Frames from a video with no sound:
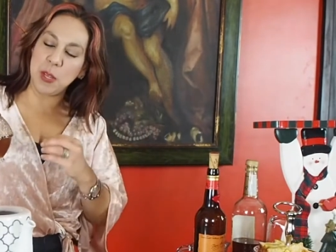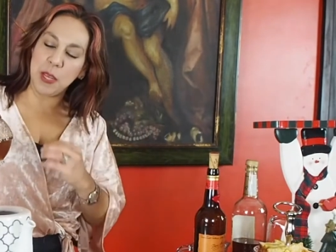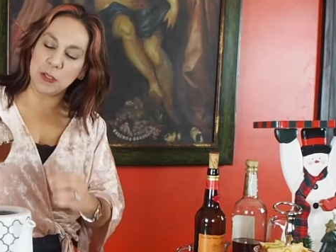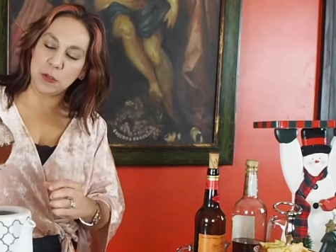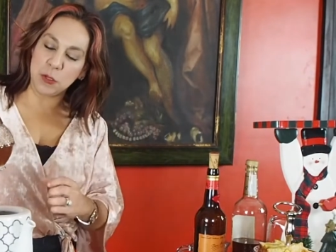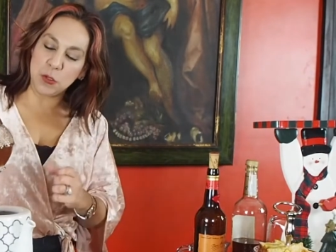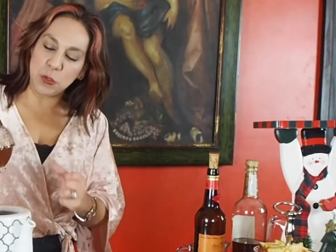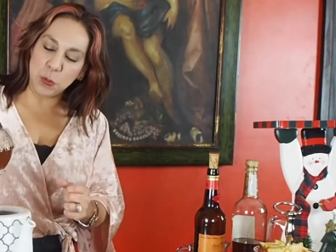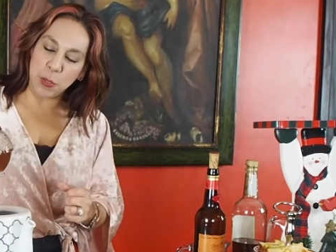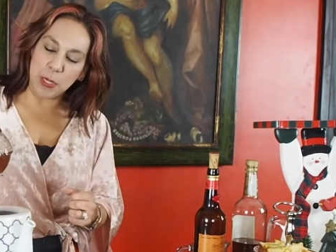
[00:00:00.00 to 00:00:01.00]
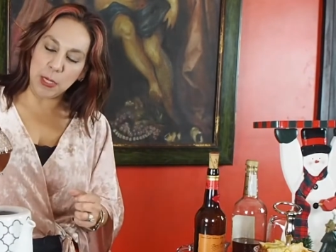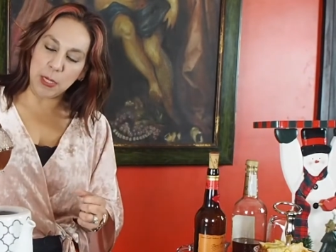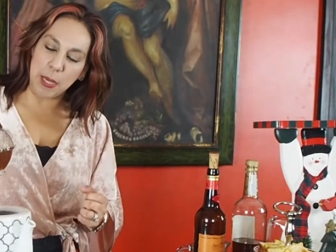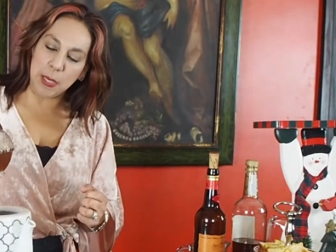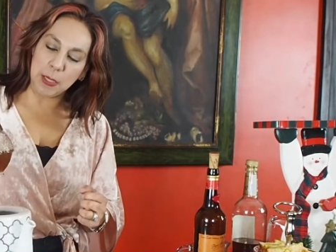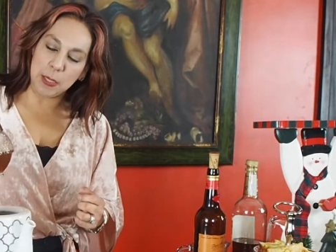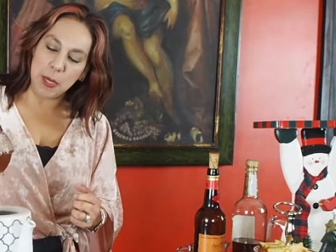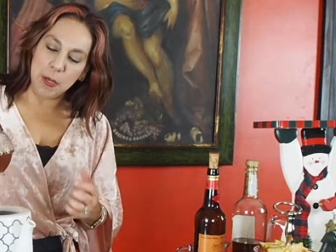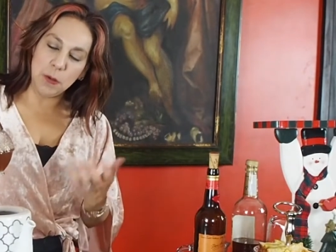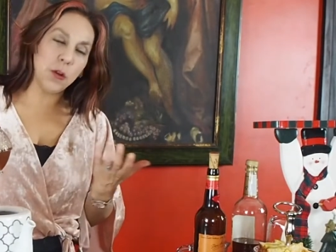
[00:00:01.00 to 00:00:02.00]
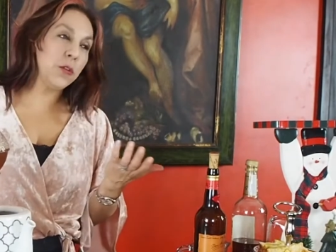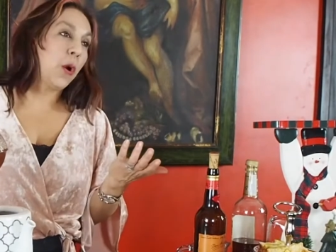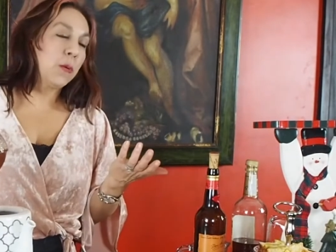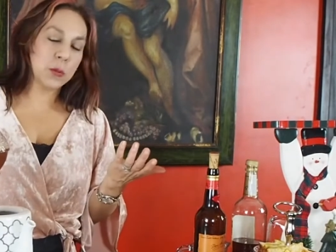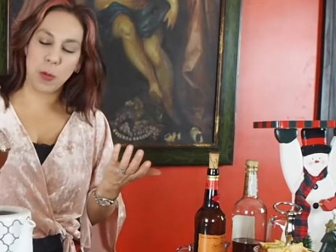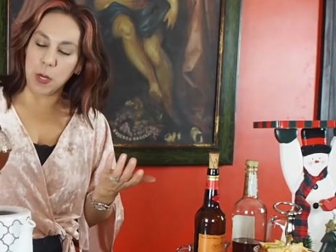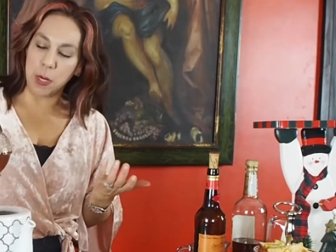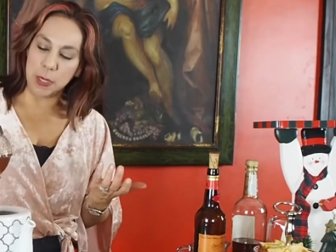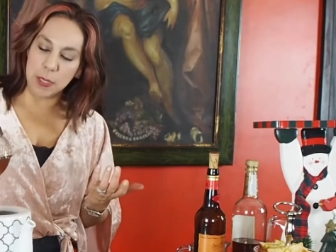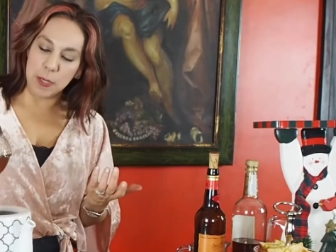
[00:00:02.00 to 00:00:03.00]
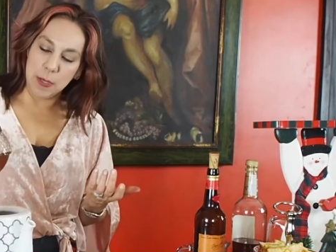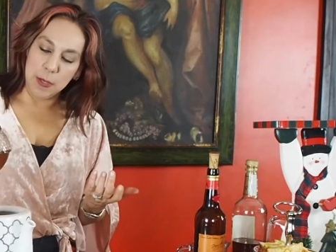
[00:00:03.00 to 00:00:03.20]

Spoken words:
extra sweet, and you know, you always want honey.